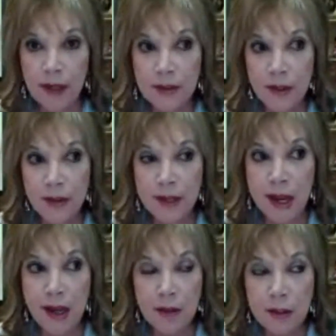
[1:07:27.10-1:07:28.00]
But to
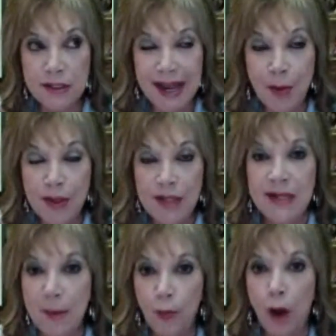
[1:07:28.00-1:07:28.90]
think to stay
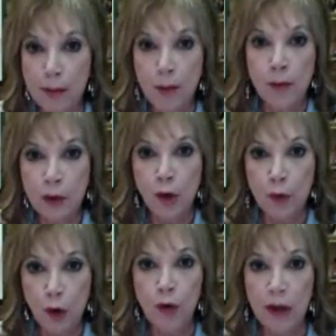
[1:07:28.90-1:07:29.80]
with the same problem over and
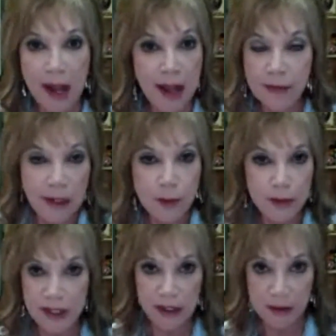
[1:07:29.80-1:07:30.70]
over and over again,
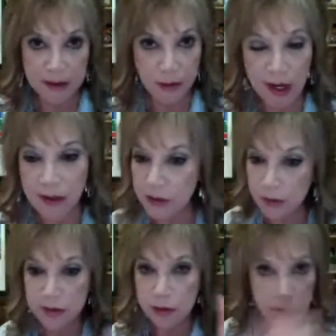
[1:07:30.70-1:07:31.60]
that's ridiculous. Okay,
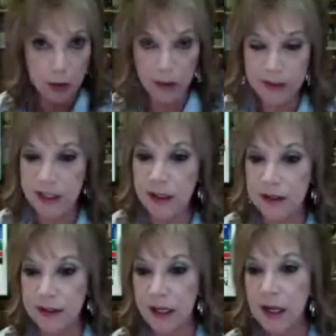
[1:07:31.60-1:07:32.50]
so totally
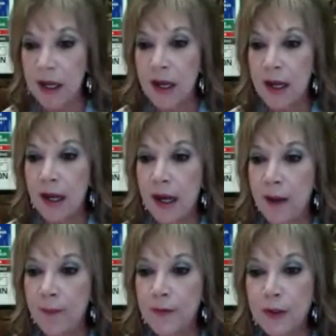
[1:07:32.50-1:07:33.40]
ridiculous.
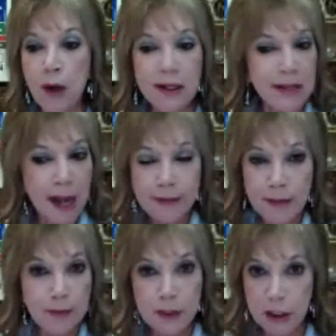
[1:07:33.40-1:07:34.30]
Um, so
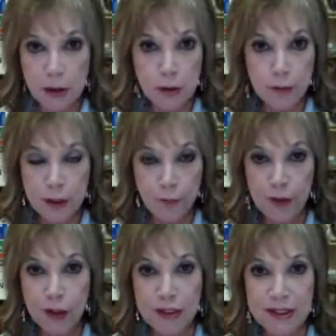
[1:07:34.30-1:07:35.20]
adopt them to
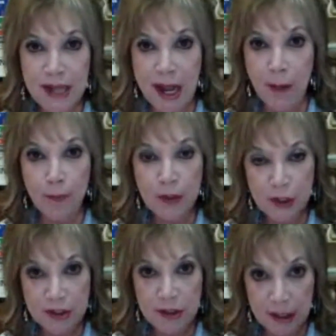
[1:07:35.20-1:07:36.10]
to fit your style,
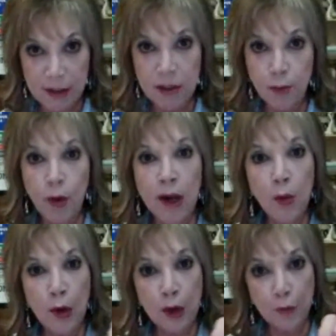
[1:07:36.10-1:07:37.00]
but just get to the
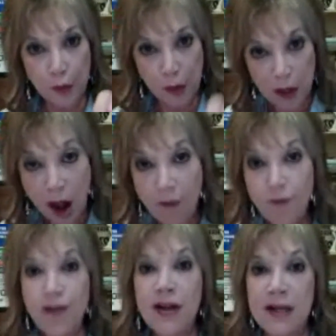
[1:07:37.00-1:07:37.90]
point where you feel
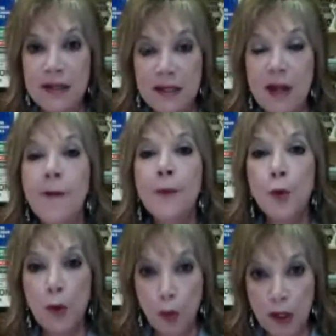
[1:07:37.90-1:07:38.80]
confident
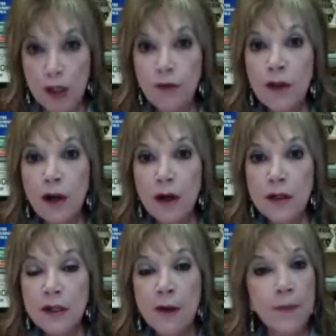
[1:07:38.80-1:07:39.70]
with what you've
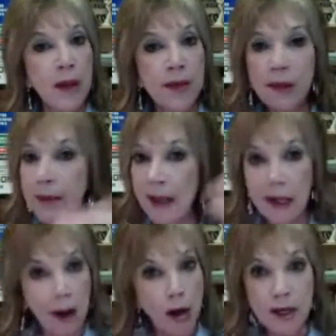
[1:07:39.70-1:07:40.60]
learned, and then make
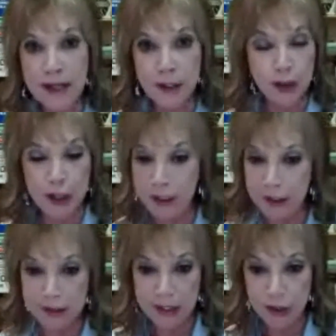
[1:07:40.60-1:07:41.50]
all kinds of changes
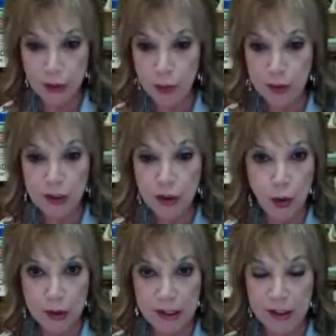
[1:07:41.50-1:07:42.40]
as you wish or
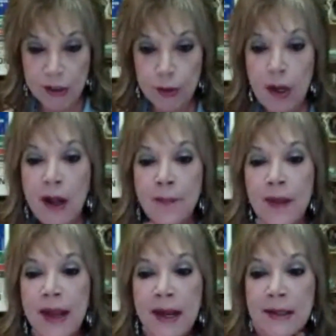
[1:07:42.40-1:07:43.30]
need to.
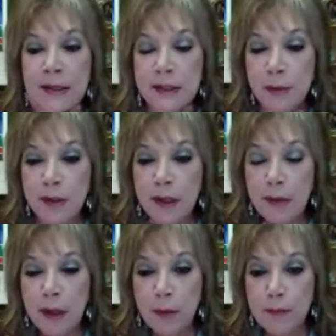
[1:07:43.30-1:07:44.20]
And someone uh,
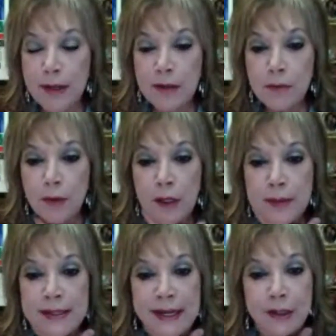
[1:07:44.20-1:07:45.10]
made a
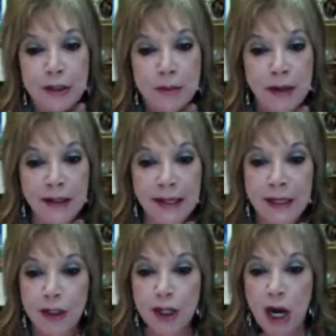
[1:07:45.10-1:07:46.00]
recommendation about getting a
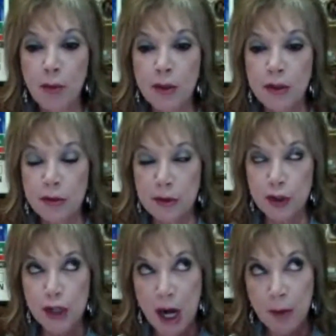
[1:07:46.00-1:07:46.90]
charitable
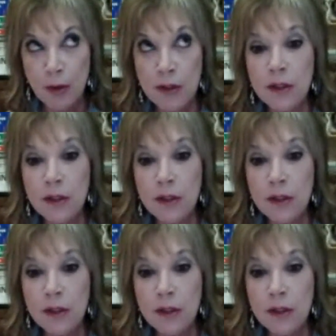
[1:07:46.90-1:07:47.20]
charitable